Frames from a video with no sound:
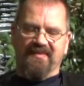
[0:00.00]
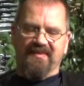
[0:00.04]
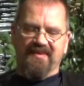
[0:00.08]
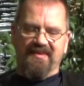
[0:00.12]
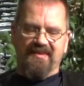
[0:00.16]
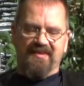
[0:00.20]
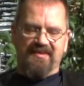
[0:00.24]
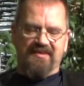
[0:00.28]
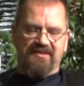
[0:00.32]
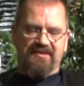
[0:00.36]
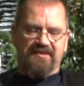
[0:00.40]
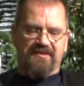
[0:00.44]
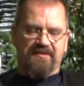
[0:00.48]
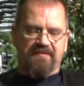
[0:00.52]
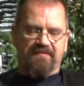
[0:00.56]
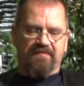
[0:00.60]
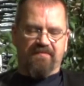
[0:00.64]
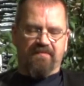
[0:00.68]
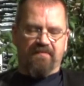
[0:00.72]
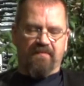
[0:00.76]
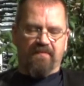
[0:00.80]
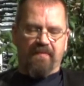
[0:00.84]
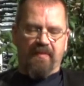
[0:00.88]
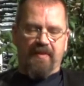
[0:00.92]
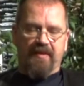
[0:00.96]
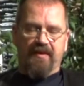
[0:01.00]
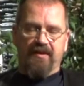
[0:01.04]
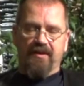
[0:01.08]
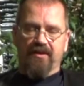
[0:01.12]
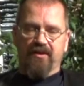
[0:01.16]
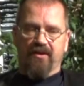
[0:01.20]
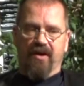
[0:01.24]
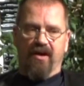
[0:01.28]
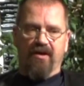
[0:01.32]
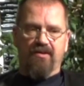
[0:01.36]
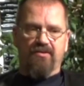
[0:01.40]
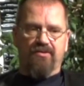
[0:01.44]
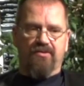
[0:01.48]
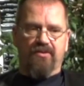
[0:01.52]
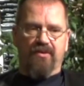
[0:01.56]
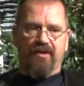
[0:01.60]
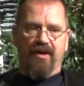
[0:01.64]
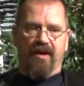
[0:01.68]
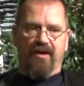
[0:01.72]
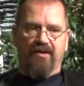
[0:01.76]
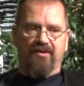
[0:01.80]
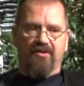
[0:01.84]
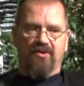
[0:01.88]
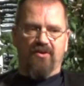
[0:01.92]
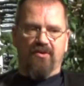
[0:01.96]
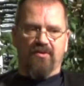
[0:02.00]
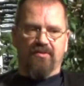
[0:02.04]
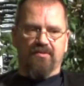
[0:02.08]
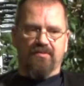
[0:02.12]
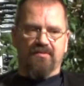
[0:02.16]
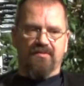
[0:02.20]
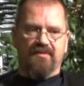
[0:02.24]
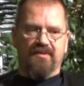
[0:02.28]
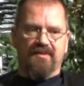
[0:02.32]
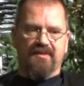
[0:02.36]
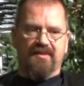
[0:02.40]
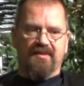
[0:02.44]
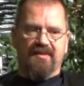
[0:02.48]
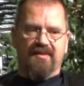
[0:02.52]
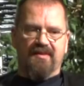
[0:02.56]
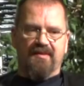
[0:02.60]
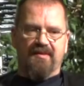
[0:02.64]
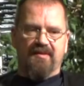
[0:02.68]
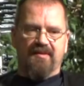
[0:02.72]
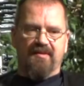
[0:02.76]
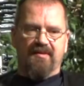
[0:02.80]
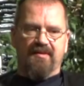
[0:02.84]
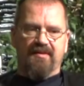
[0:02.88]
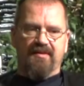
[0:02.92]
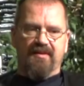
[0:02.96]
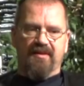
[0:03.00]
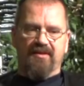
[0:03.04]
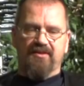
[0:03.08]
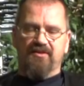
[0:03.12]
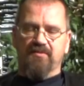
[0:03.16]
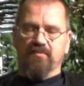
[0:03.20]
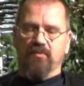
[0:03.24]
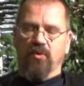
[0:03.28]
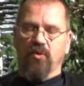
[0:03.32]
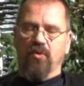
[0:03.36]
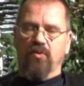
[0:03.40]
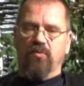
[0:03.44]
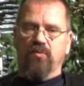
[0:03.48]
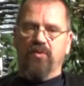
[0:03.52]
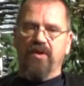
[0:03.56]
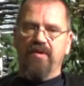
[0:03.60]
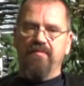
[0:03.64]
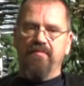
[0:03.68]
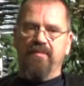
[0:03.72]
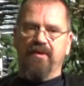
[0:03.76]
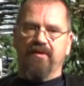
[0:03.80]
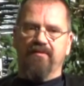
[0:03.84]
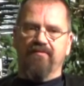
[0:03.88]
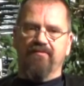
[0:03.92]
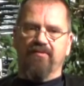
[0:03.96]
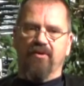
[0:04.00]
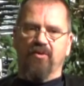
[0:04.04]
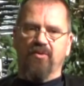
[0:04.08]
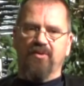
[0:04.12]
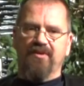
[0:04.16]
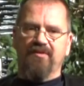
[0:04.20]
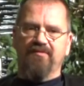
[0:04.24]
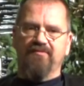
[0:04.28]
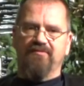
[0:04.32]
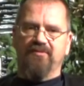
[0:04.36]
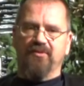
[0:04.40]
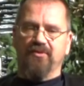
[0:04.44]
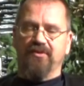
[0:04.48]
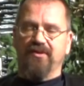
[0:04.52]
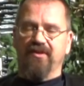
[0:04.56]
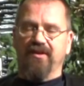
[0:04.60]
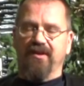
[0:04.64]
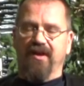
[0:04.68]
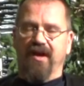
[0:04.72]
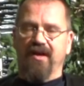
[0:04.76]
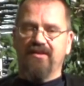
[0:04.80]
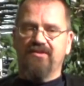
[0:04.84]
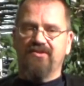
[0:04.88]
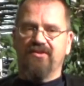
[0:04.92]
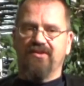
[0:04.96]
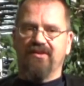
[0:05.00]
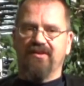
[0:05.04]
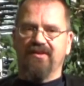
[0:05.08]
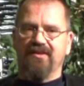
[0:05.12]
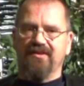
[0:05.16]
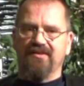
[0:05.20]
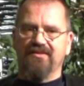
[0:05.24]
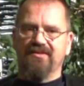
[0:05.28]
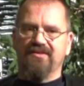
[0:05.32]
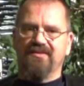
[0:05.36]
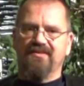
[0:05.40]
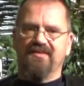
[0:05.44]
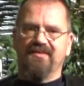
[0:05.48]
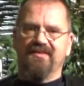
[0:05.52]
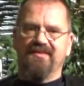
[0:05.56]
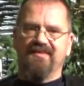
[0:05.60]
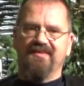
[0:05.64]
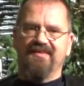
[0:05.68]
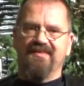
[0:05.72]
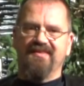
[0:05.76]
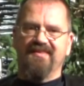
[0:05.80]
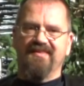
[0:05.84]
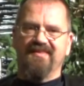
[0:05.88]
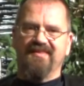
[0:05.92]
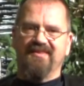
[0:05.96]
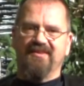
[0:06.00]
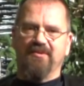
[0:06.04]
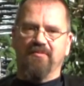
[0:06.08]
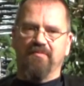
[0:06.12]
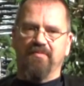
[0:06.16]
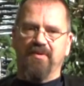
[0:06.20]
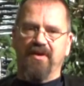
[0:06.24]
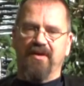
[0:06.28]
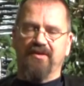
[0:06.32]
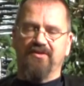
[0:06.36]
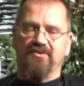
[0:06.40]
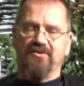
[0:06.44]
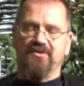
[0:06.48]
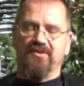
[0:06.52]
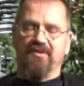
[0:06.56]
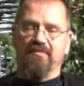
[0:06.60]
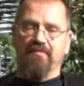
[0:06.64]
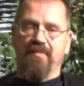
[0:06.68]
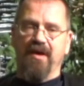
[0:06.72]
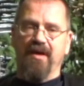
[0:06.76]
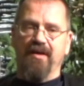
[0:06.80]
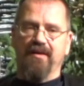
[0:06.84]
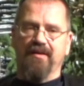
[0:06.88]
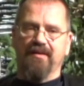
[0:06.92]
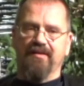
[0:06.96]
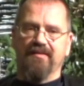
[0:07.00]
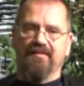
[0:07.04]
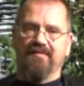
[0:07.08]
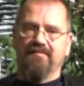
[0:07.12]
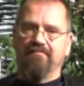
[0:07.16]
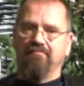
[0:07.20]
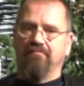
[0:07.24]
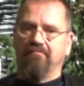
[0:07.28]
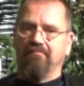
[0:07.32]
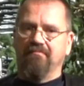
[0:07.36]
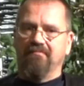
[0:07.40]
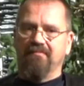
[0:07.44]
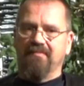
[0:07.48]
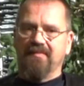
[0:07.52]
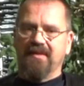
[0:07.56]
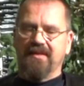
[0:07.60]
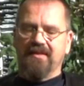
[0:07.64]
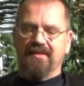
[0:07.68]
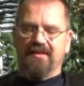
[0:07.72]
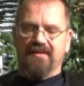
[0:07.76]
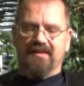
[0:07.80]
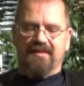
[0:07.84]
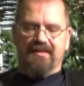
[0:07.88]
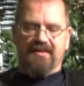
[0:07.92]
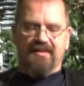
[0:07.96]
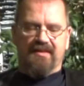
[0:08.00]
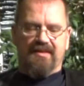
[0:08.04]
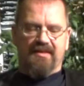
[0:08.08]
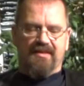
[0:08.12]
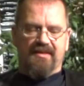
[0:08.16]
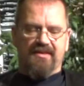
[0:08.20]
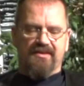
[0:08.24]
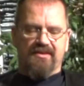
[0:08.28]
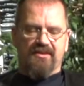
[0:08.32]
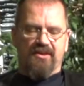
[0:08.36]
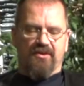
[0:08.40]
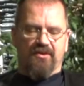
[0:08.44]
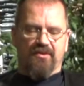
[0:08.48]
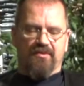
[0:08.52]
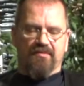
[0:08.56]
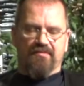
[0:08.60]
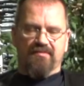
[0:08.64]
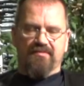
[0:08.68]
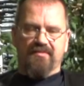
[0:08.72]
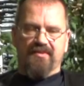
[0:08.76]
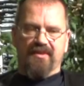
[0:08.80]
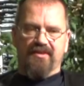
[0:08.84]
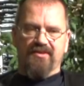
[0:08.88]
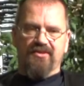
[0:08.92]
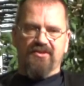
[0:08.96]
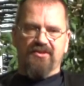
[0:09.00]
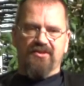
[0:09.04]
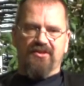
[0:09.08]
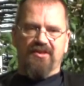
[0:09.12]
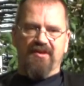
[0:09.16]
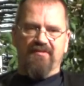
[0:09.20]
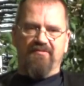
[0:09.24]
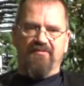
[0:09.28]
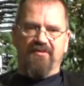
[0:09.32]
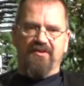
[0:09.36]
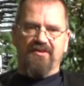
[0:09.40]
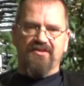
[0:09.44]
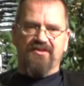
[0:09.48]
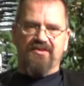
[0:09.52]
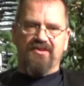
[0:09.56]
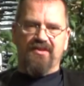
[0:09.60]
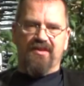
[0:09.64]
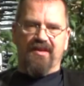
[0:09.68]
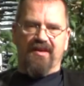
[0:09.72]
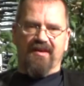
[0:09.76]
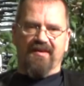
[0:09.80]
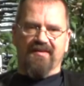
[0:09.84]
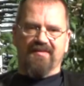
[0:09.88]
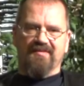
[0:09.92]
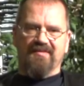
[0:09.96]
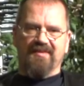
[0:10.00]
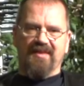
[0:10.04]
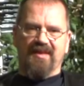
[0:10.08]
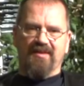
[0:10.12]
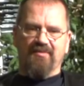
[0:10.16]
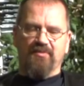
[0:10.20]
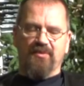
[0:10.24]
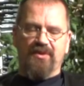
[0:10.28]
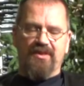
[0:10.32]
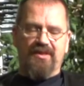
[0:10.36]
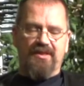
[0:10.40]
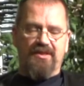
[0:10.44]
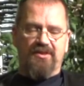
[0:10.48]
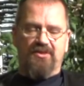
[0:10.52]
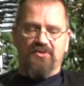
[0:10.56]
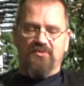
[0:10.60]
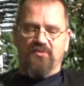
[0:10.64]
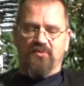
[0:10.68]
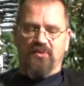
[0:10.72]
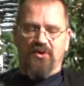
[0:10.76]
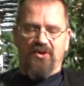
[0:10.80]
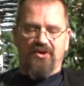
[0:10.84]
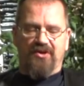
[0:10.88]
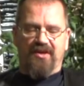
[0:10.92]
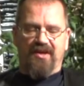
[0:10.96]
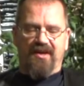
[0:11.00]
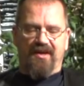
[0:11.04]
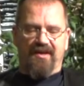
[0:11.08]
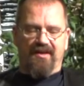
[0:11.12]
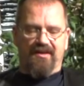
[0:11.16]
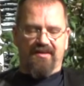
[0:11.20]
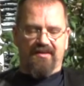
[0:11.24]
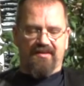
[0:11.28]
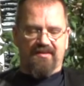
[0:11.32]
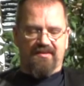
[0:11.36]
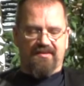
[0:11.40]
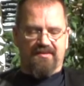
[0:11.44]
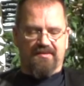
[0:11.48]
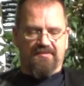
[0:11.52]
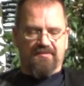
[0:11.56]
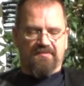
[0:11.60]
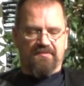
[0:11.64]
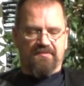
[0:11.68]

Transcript: Yes. In Hungary, I know, there's more women voting for the nationalists compared to the men. So there's a difference here, and we need to work at it.